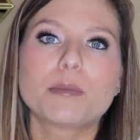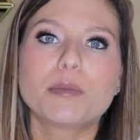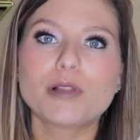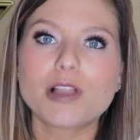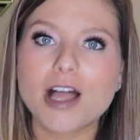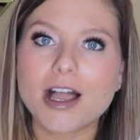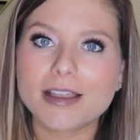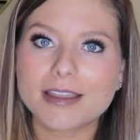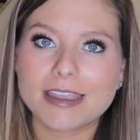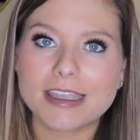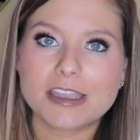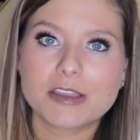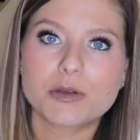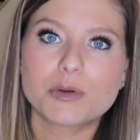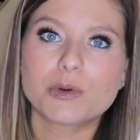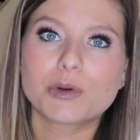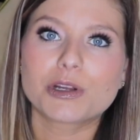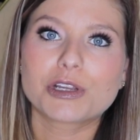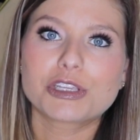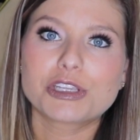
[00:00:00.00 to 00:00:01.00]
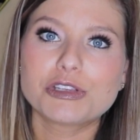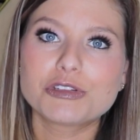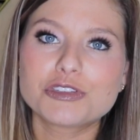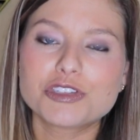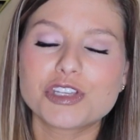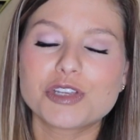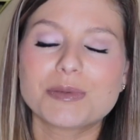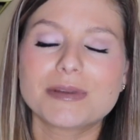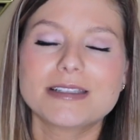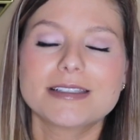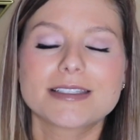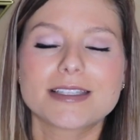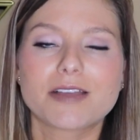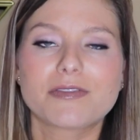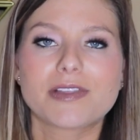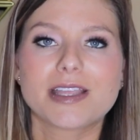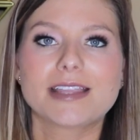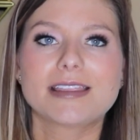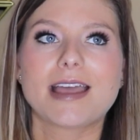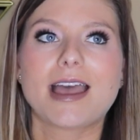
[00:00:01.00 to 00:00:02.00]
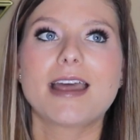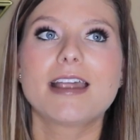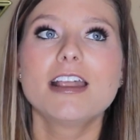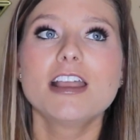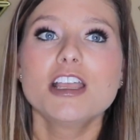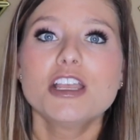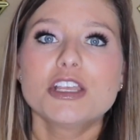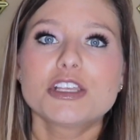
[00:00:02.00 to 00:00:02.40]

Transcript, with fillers: blogging or YouTube and stuff like that.